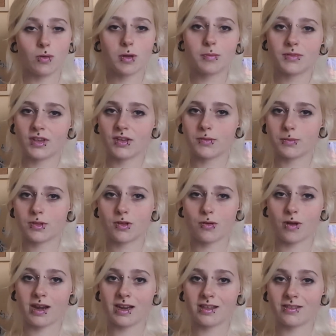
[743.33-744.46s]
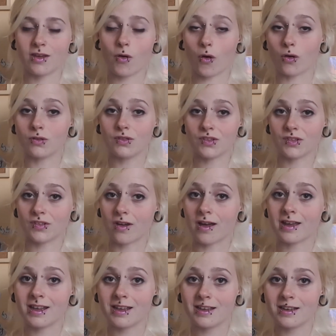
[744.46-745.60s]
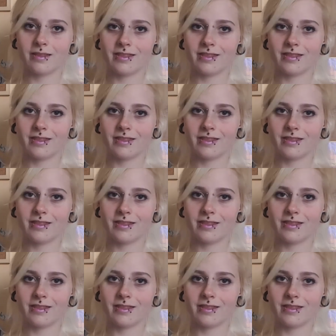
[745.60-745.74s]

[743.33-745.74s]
obsessed with creating their own society,